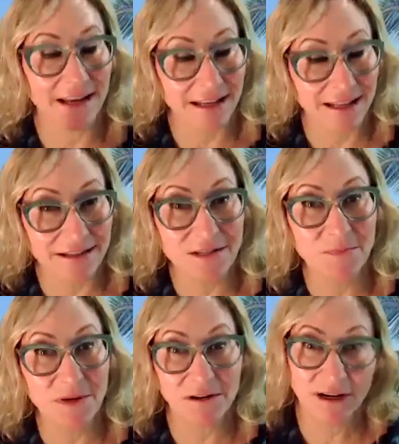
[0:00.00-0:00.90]
in the
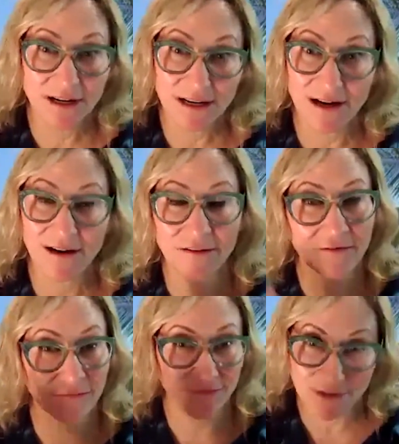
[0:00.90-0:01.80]
spirit
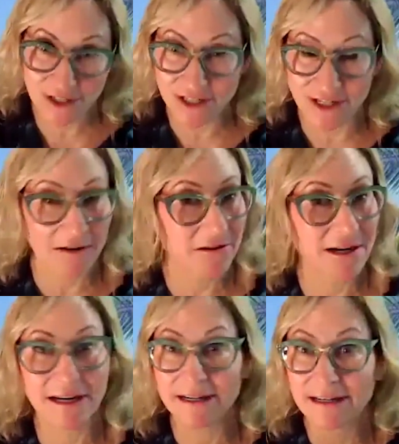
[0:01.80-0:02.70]
of
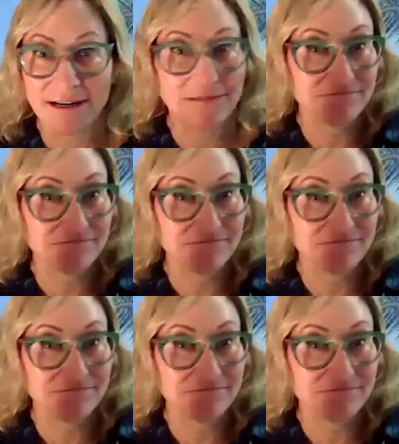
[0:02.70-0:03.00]
sharing